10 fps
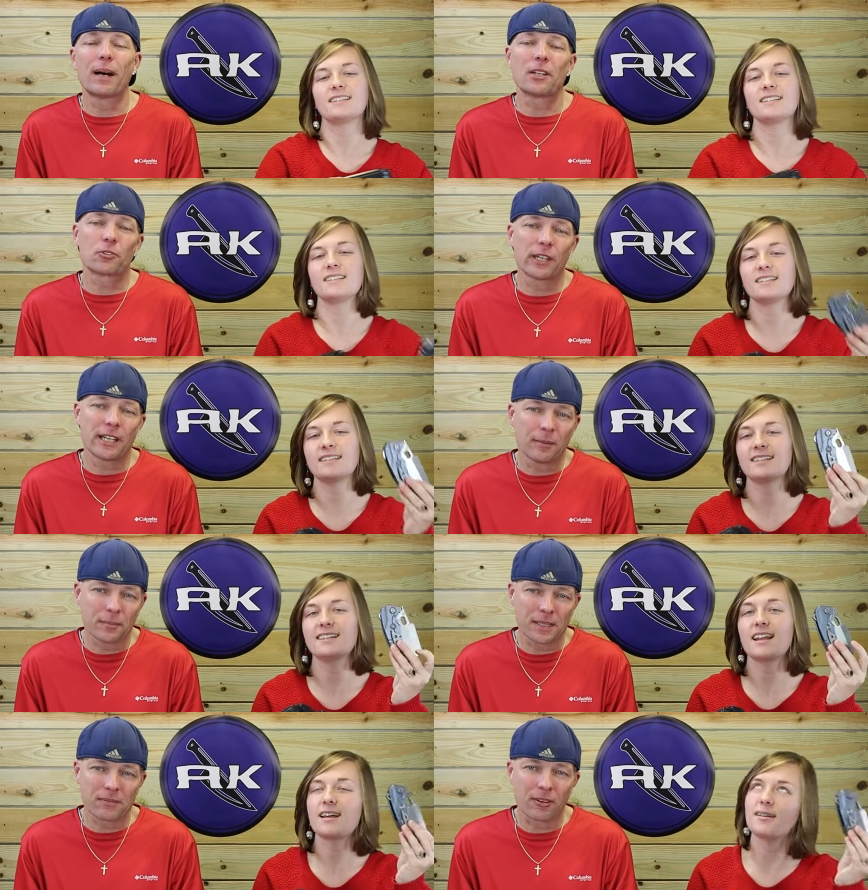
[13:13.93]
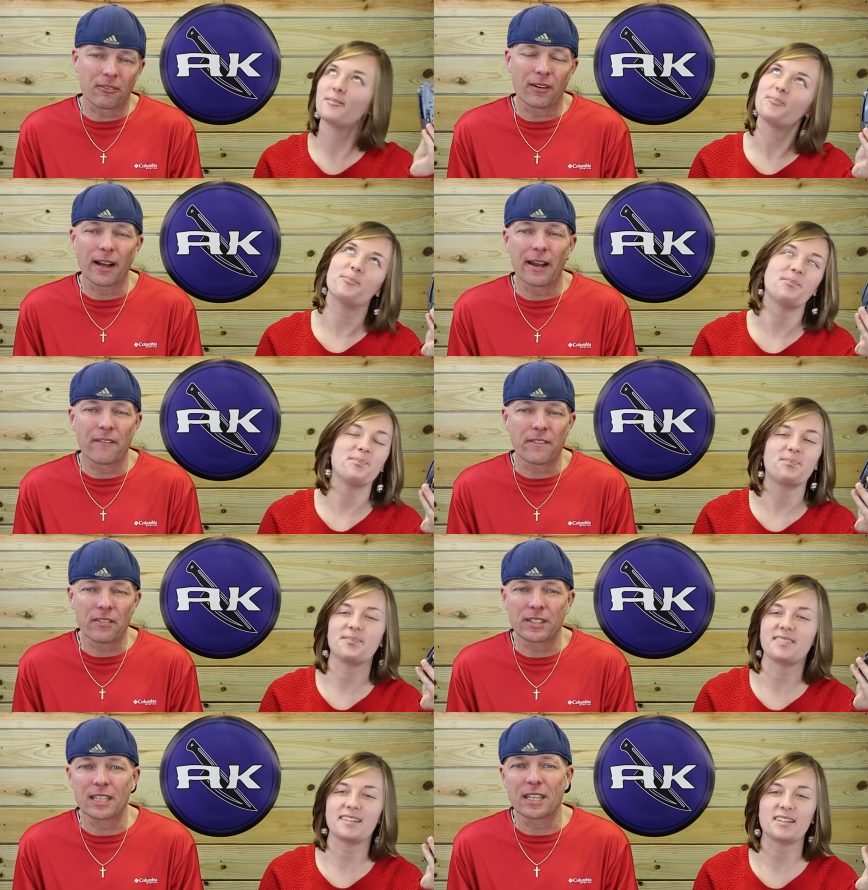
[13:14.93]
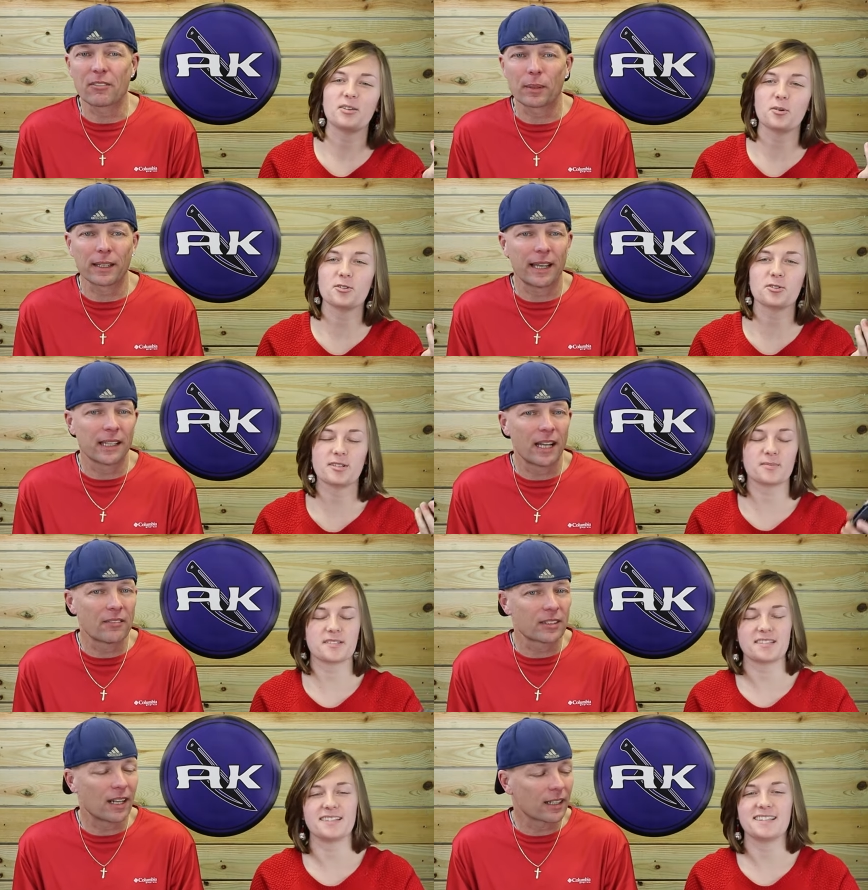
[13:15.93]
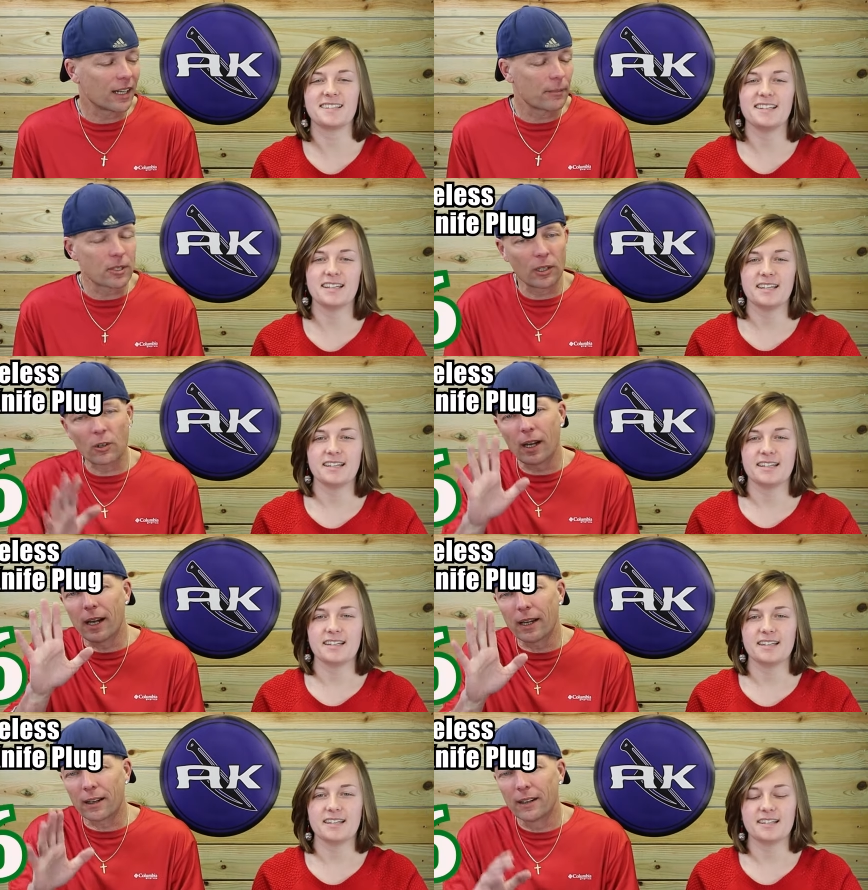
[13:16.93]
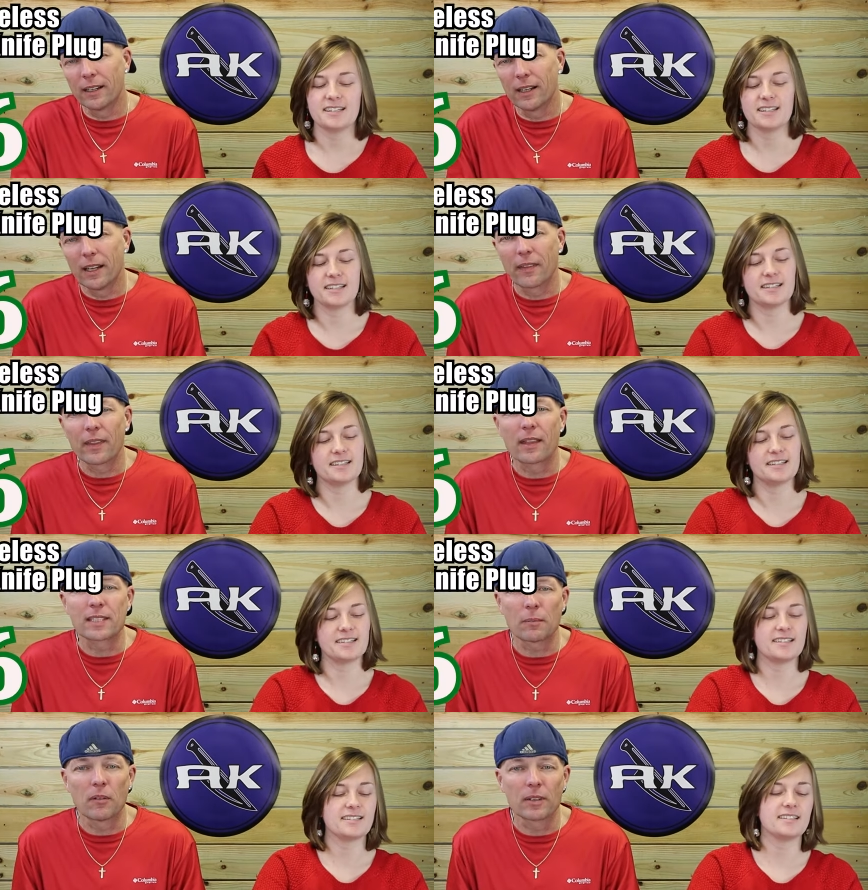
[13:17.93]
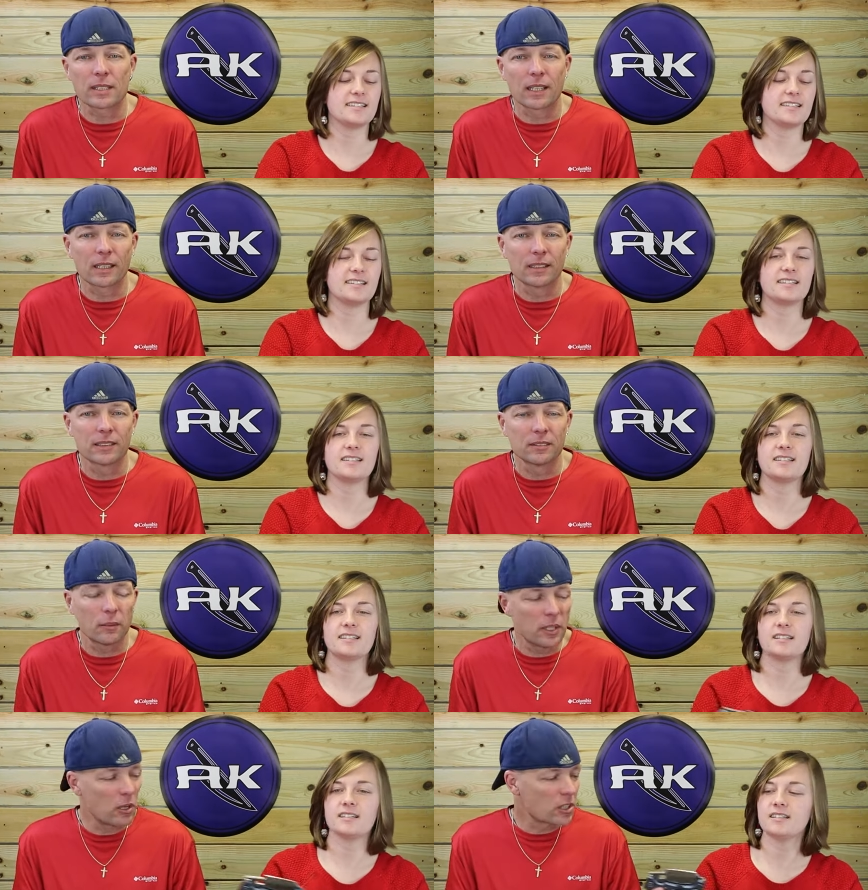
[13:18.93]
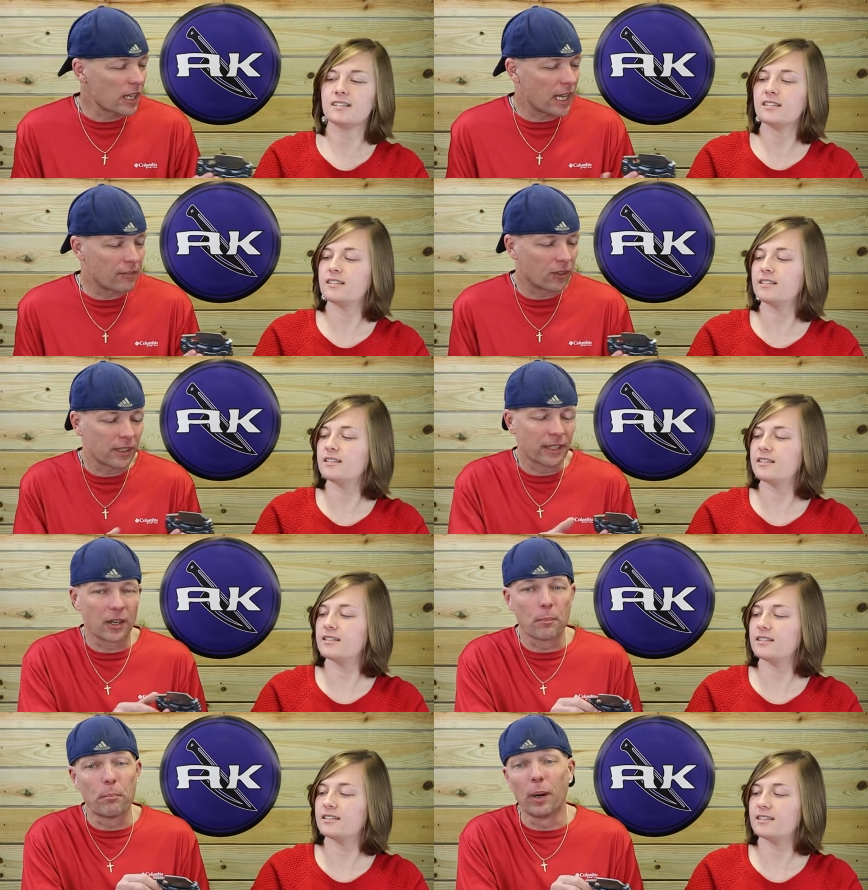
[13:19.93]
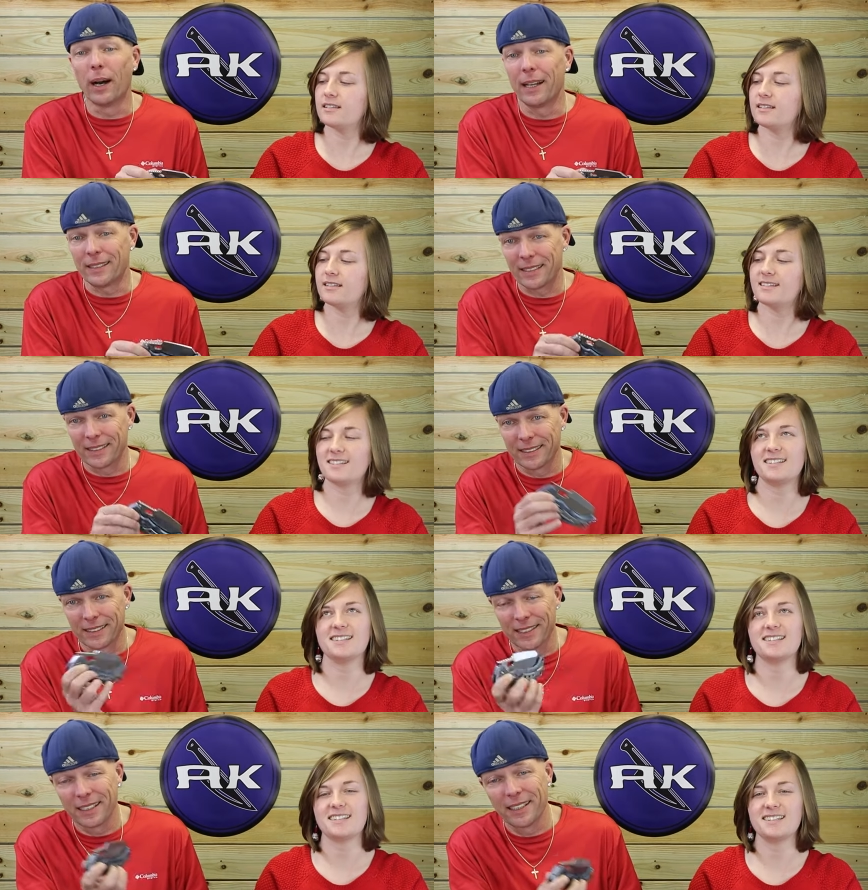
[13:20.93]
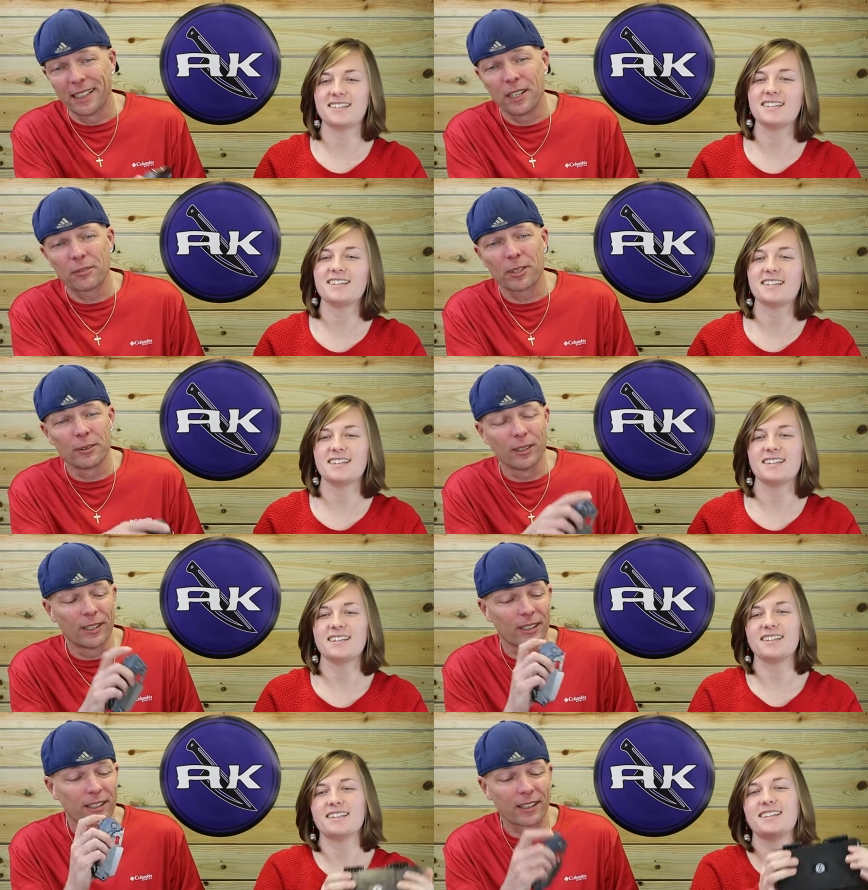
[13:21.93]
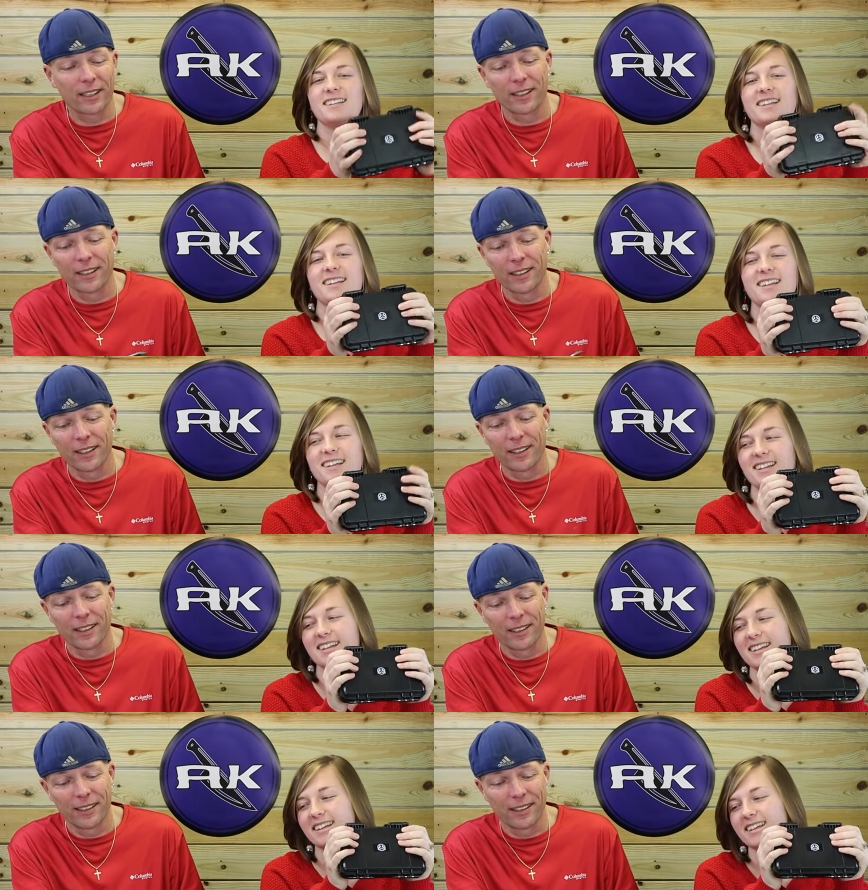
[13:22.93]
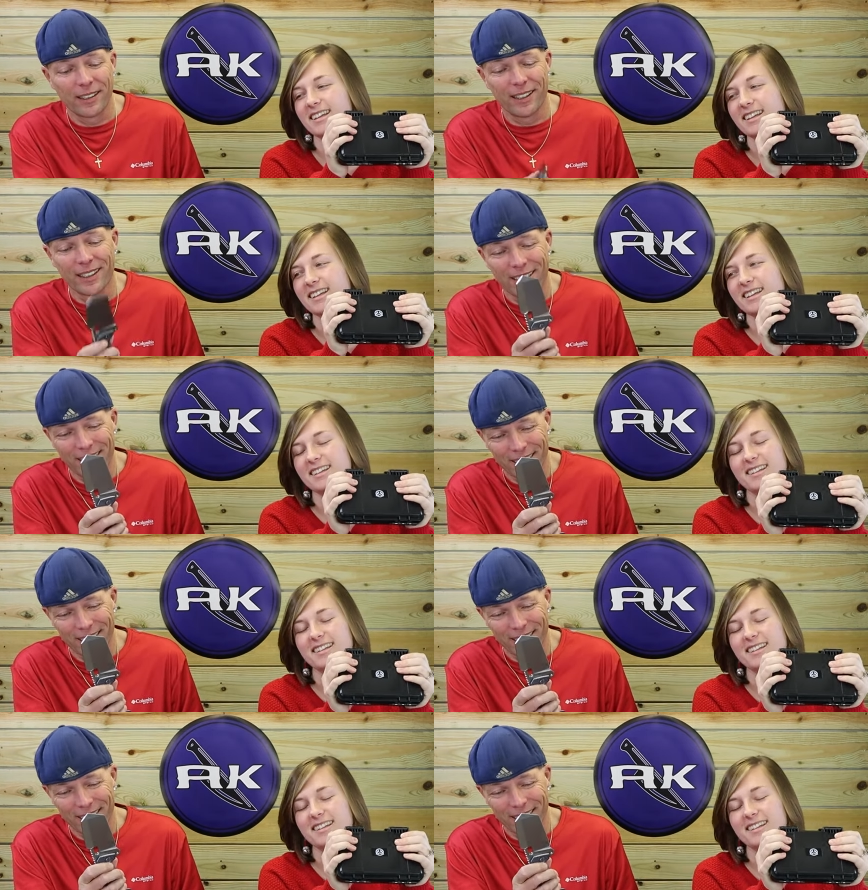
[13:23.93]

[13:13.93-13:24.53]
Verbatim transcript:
Speaker 1: my dreams for 550 from AtlanticKnife.com. So a little higher than some of us uh, we usually have on here. But if you look, huh,